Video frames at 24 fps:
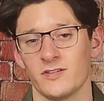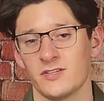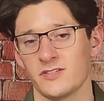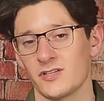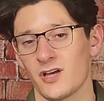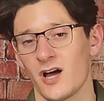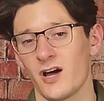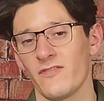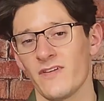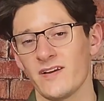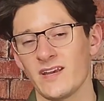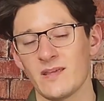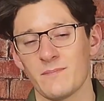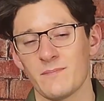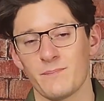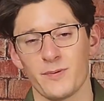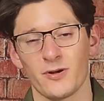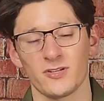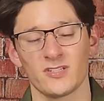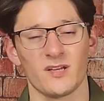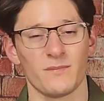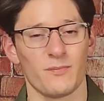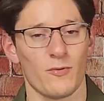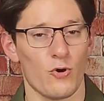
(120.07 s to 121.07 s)
dissolve any
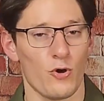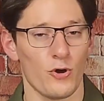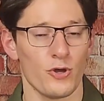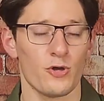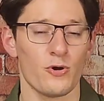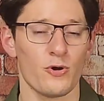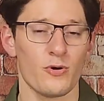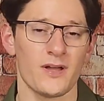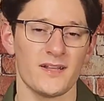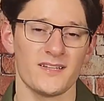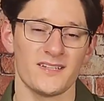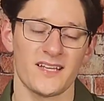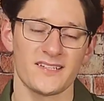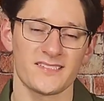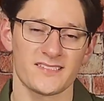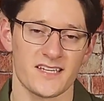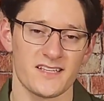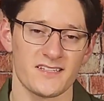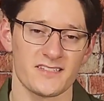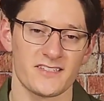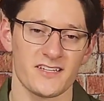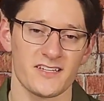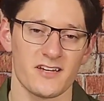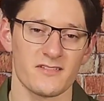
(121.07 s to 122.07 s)
built up oil and dead
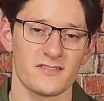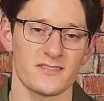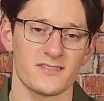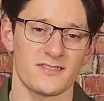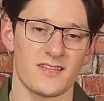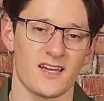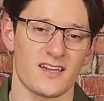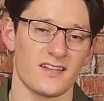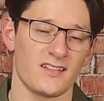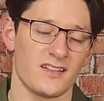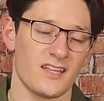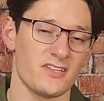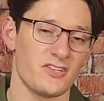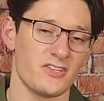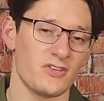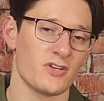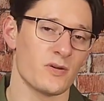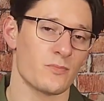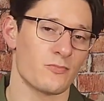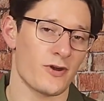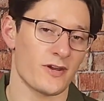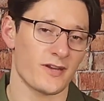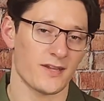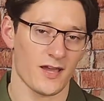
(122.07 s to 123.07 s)
skin cells that can lead you
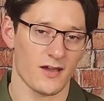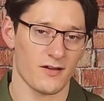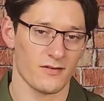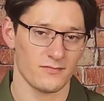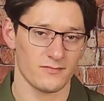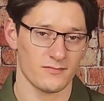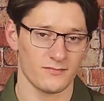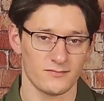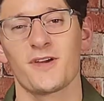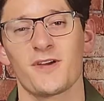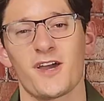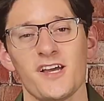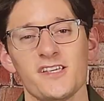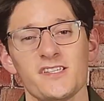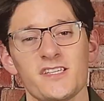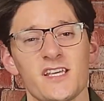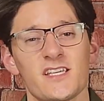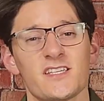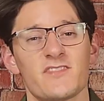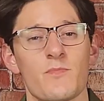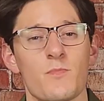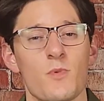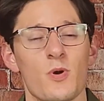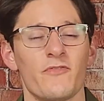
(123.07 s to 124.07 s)
to breakout. Because it
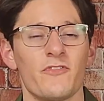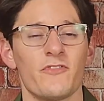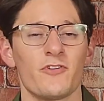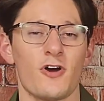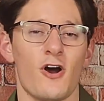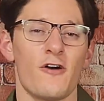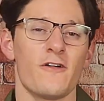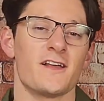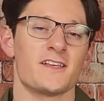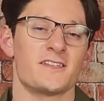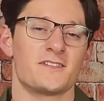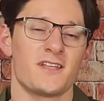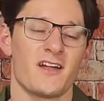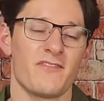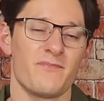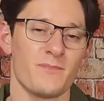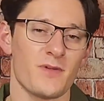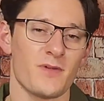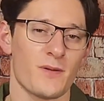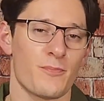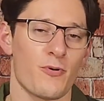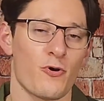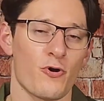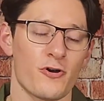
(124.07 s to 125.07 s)
is removing all that stuff from
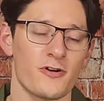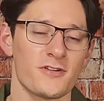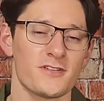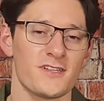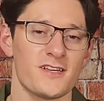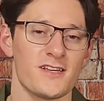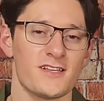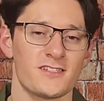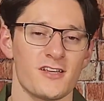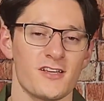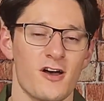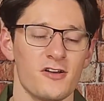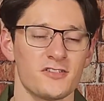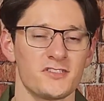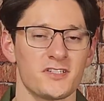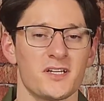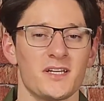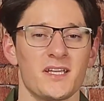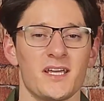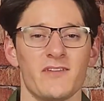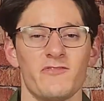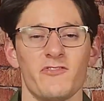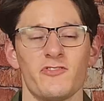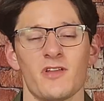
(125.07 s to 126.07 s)
your pores, it's also
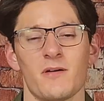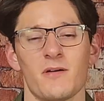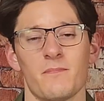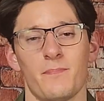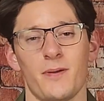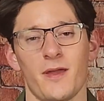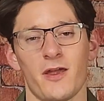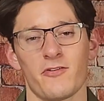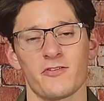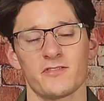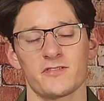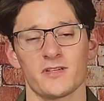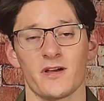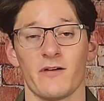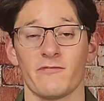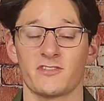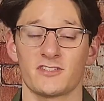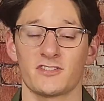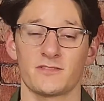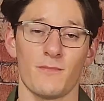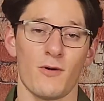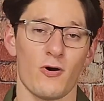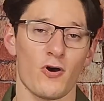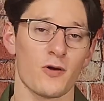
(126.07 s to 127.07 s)
going to give you the appearance of
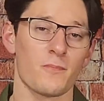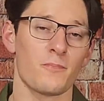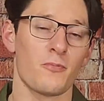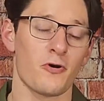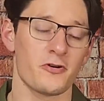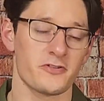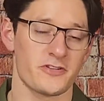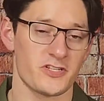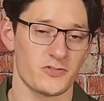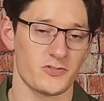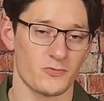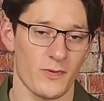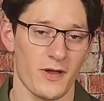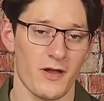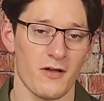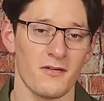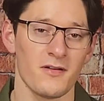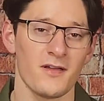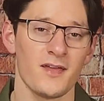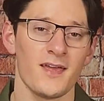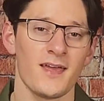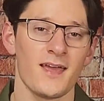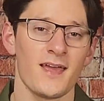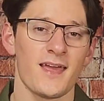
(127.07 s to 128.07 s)
smaller pores as well.
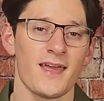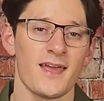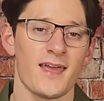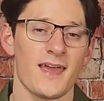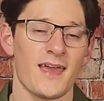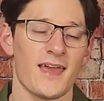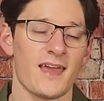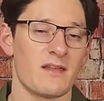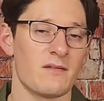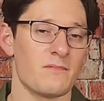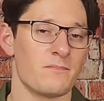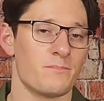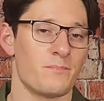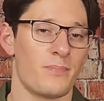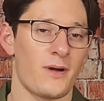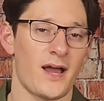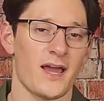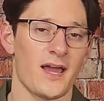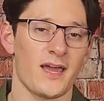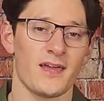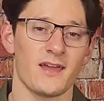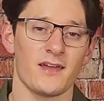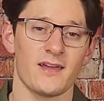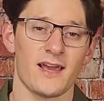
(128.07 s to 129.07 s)
And
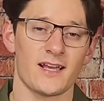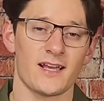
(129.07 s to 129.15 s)
by